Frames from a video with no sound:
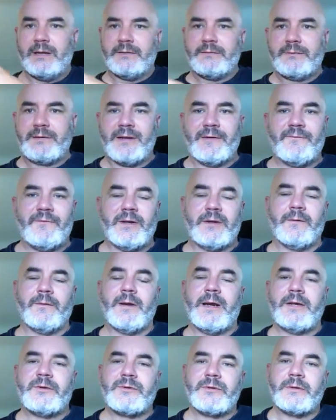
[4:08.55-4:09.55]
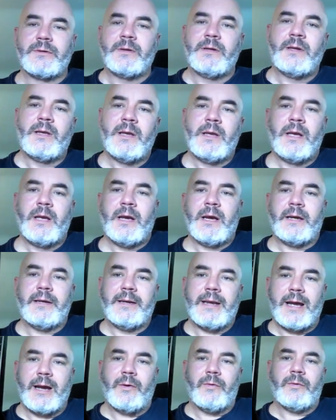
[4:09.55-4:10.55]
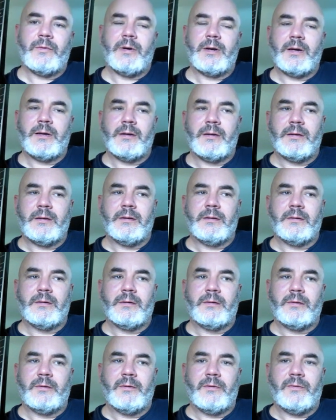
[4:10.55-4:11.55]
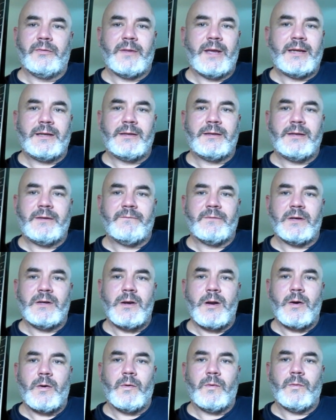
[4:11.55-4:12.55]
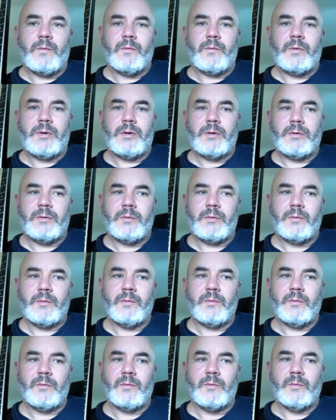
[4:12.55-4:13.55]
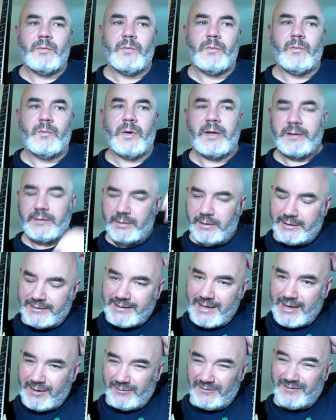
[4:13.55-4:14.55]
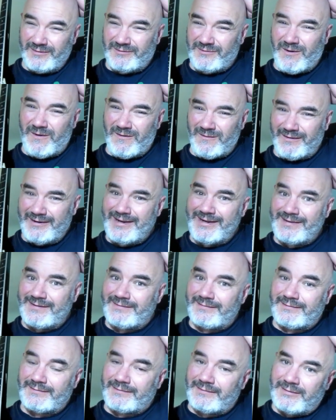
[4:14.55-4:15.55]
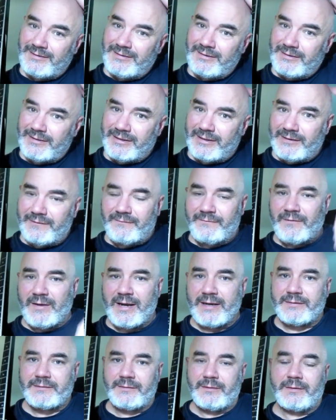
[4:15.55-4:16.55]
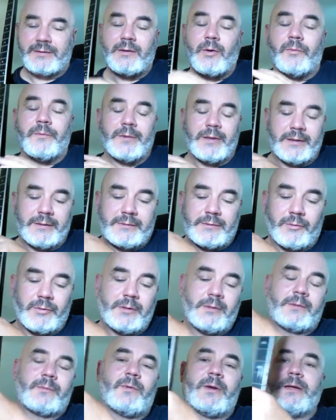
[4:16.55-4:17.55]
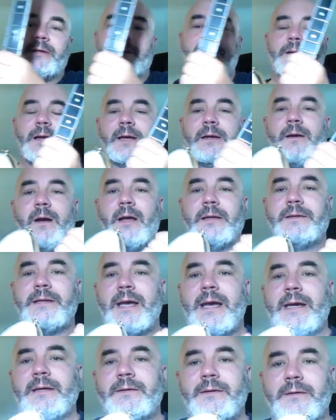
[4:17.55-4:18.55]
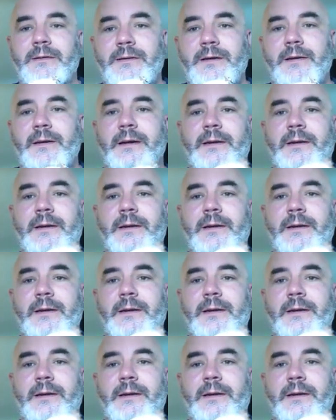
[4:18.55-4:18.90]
configuration. Now, they didn't even know what a tenor guitar is, and in fact, so here's what I did. I contacted